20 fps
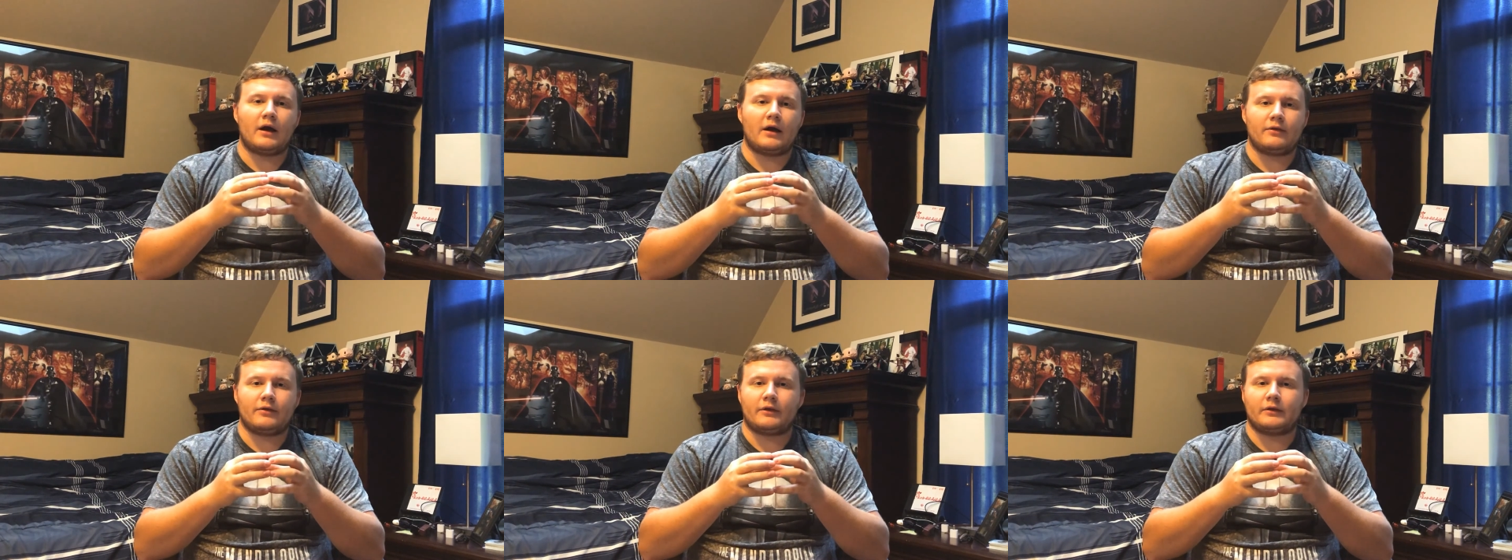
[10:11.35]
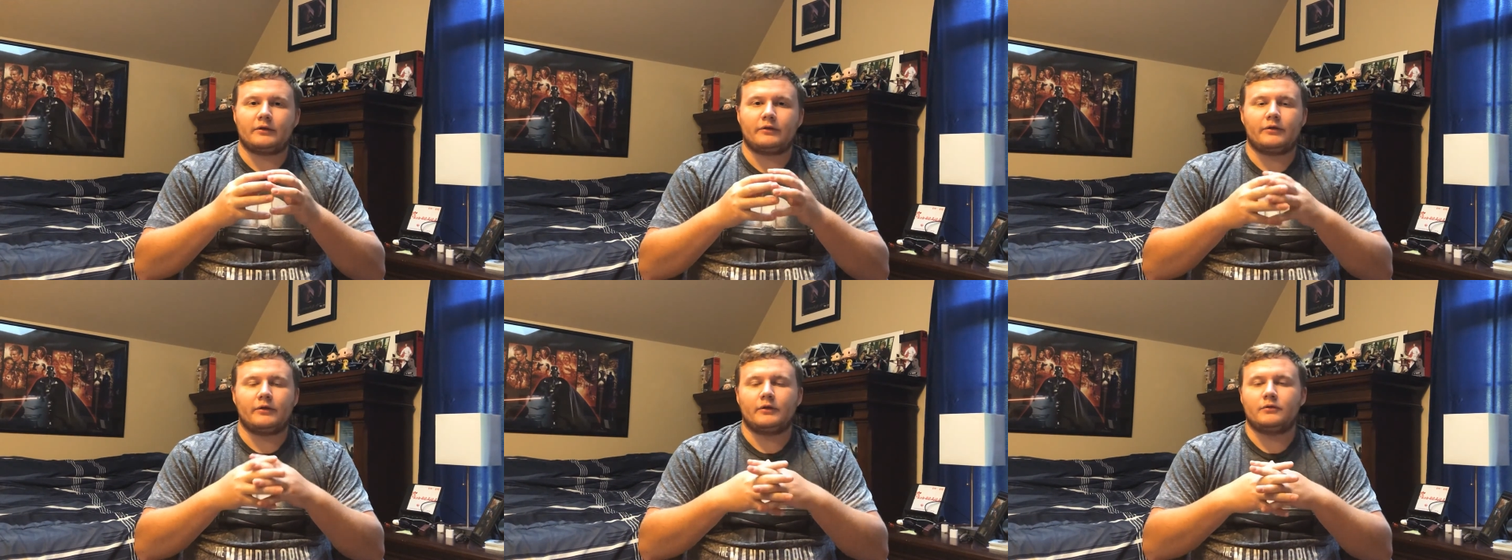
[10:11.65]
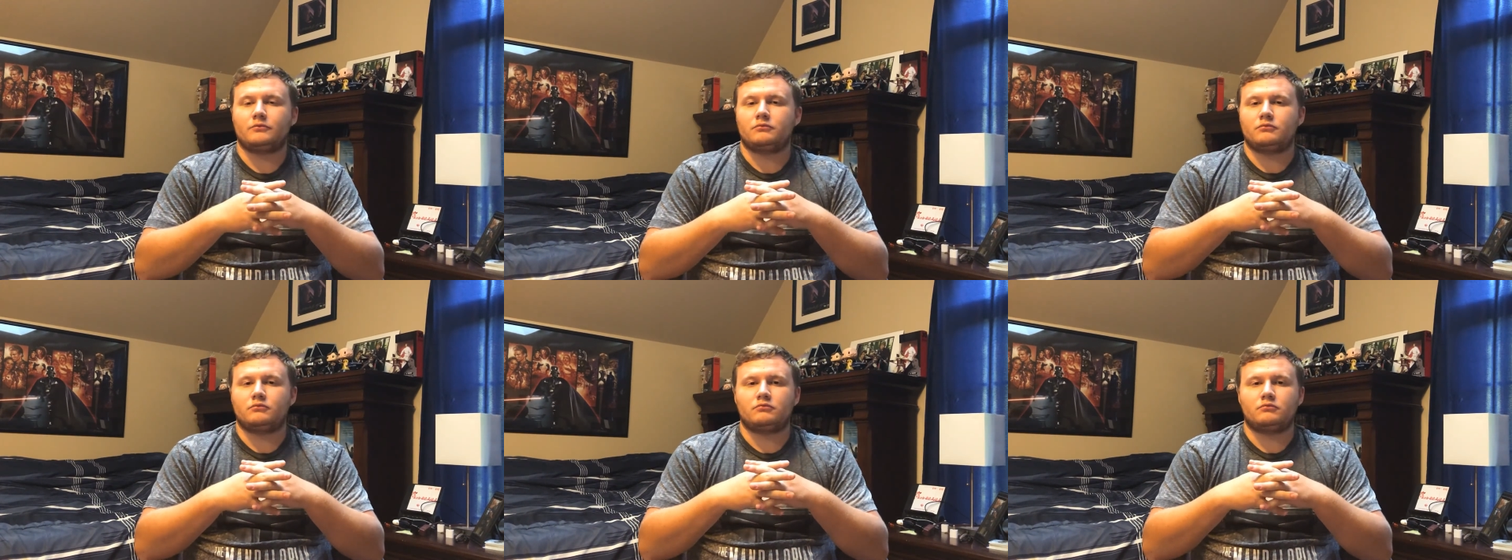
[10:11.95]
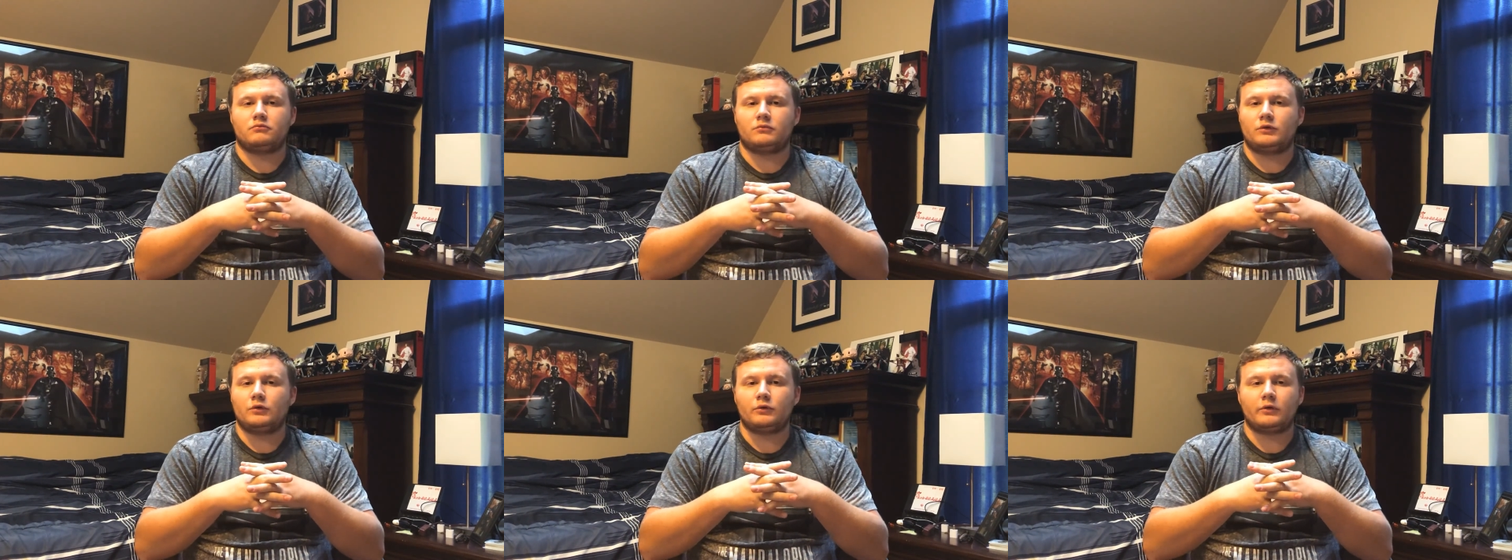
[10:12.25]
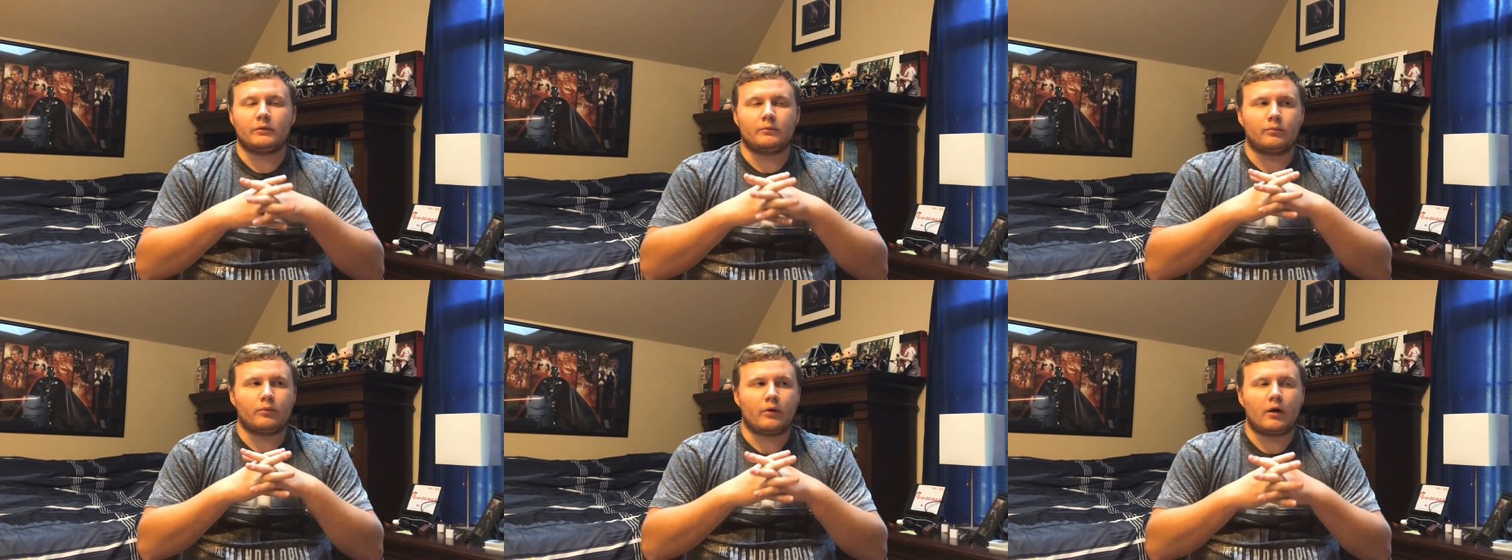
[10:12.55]
I think that you
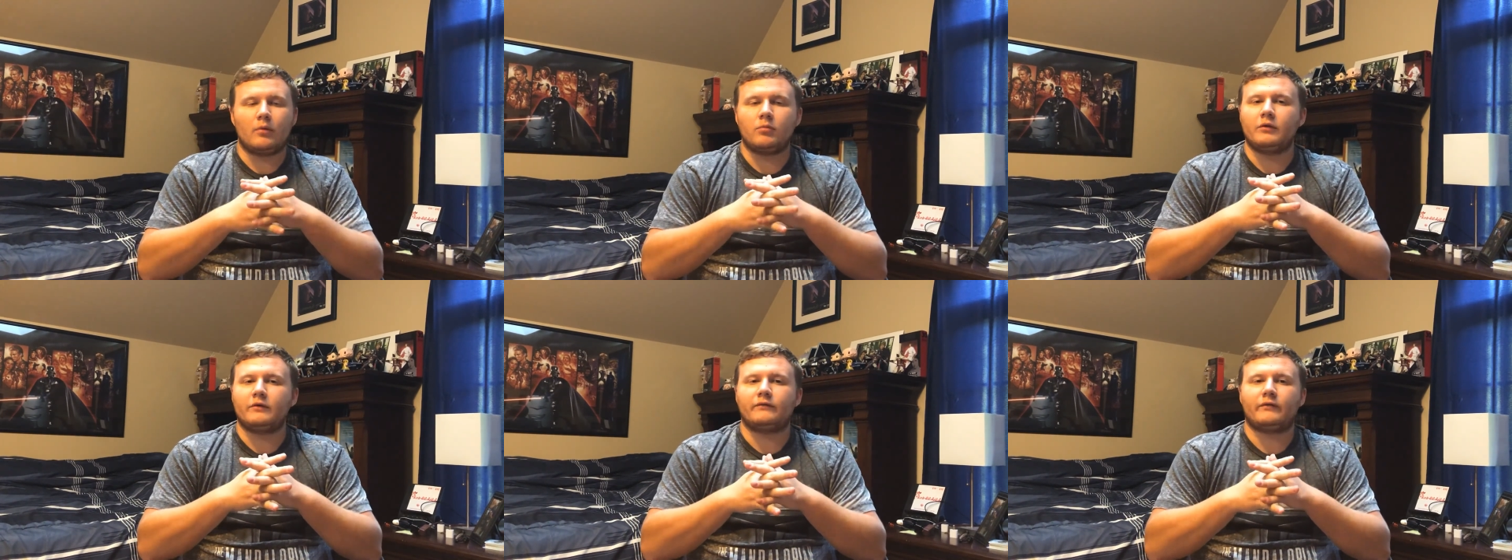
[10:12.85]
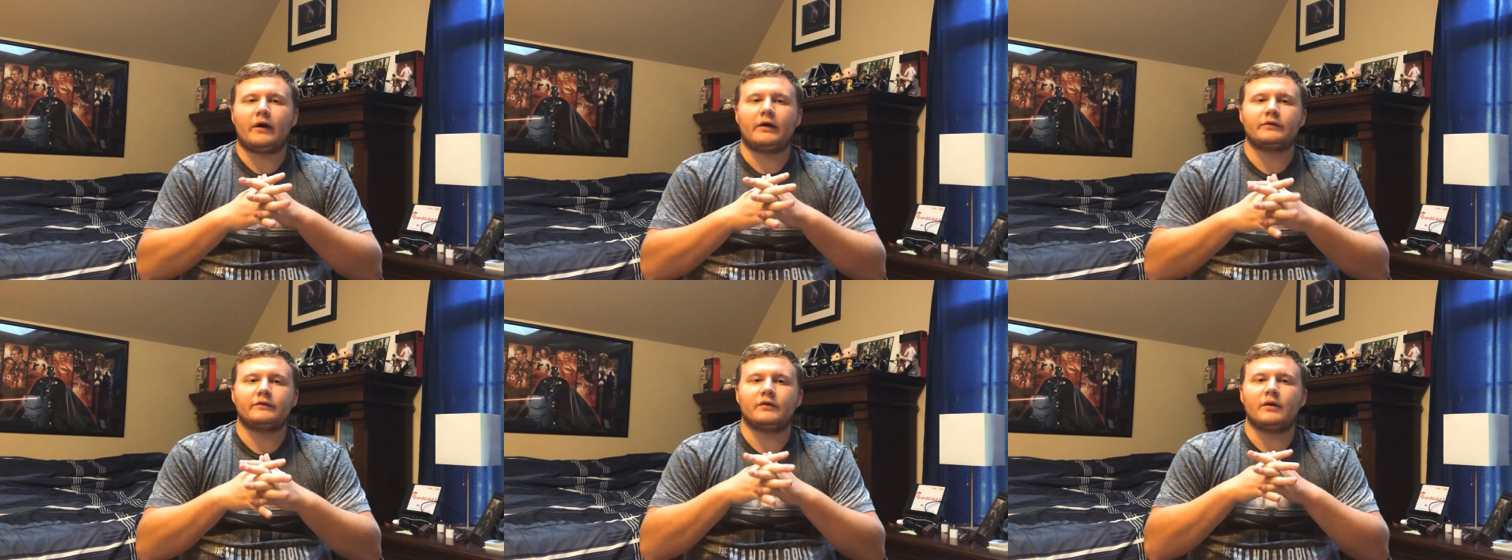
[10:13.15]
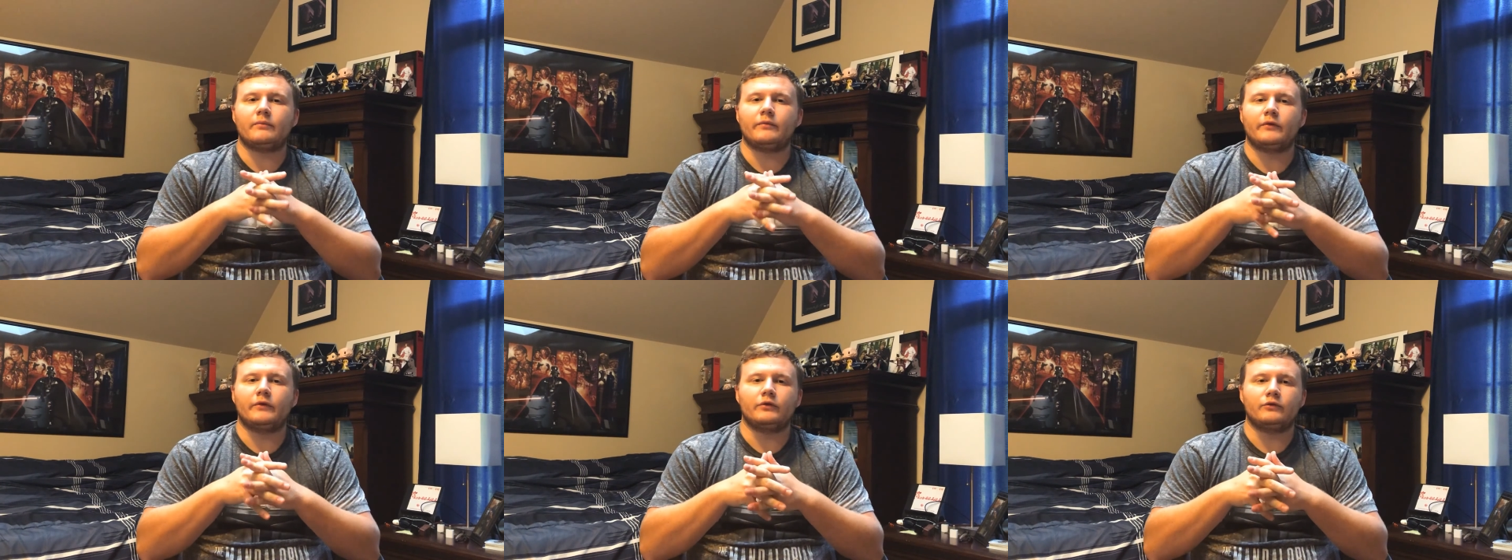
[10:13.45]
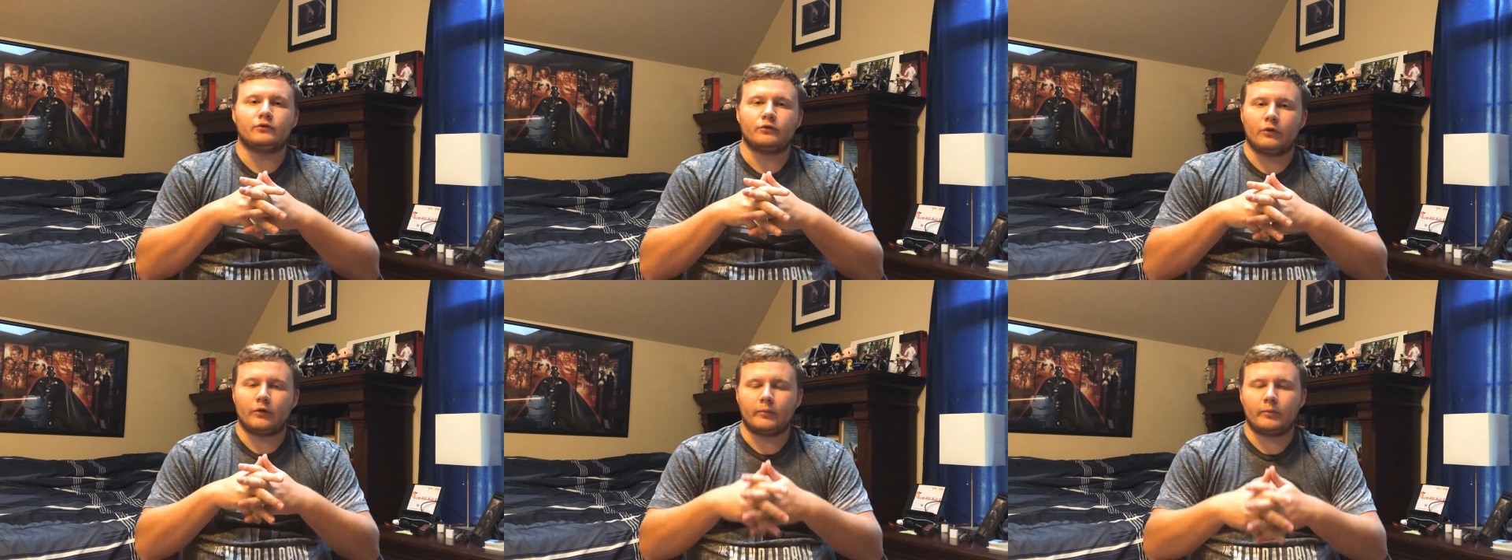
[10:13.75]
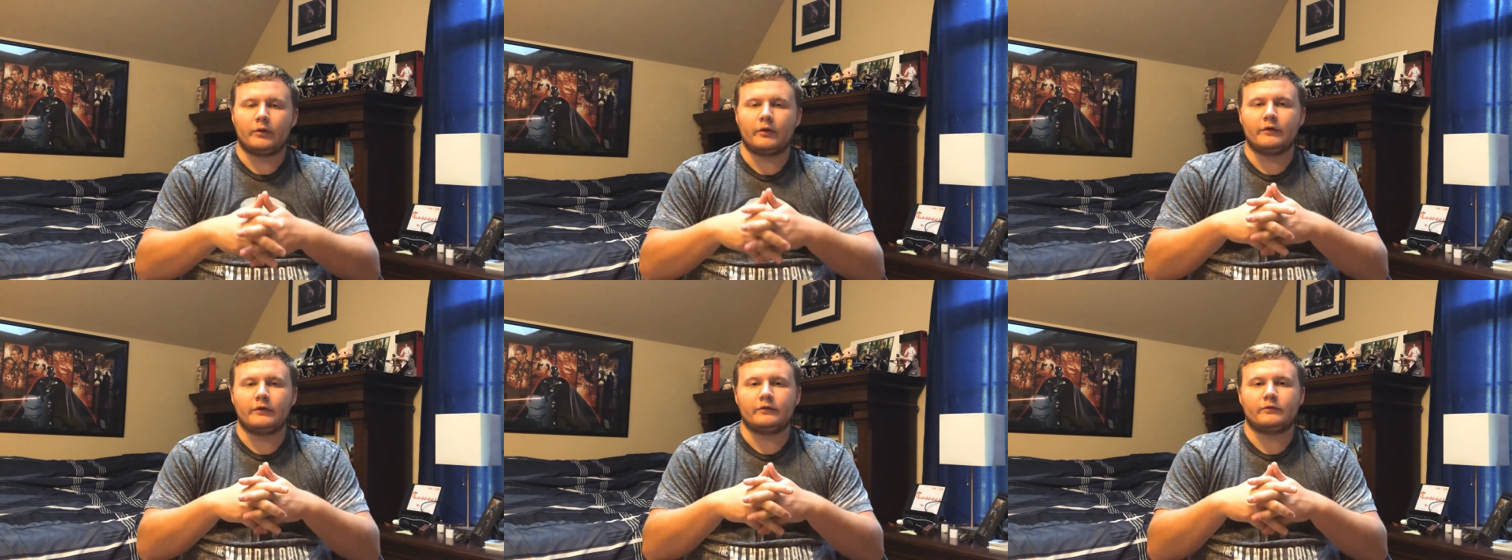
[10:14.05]
can probably find something
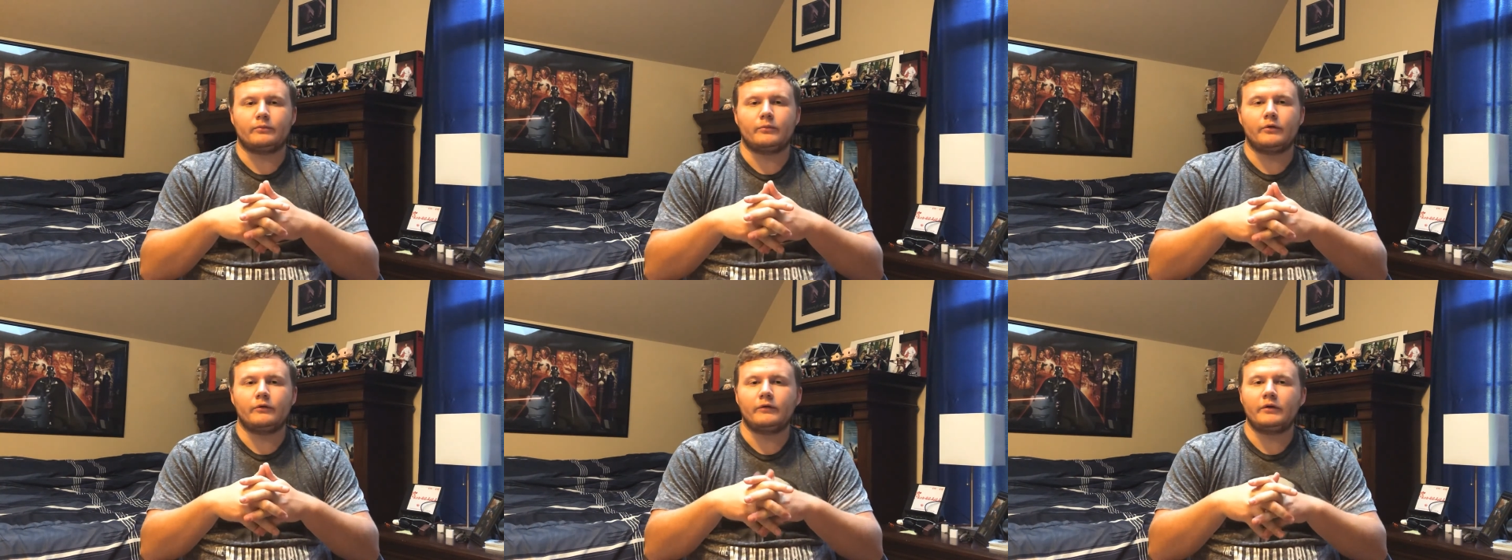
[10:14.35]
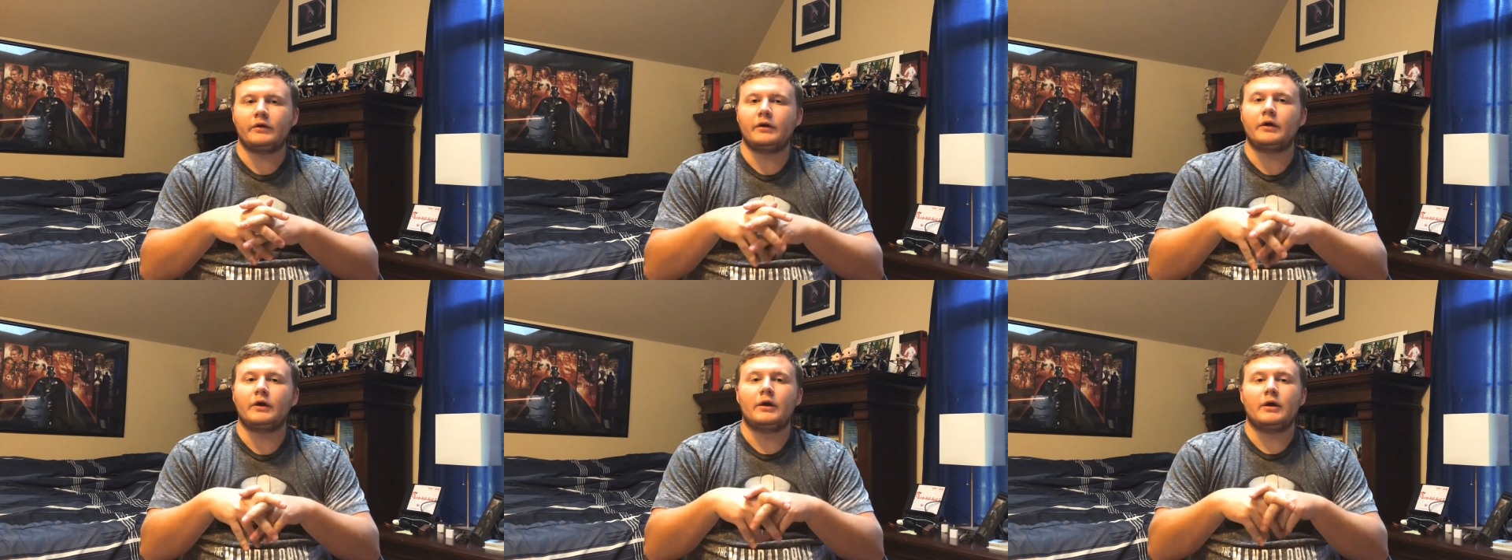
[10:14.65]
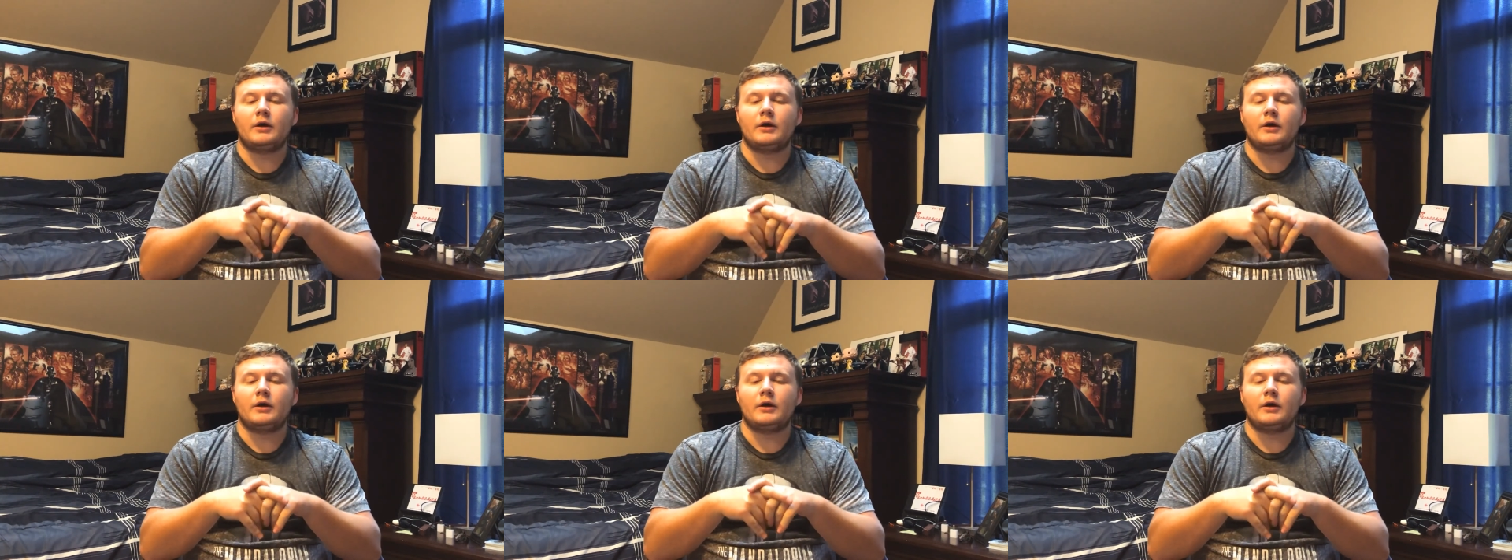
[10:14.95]
enjoyable in this movie,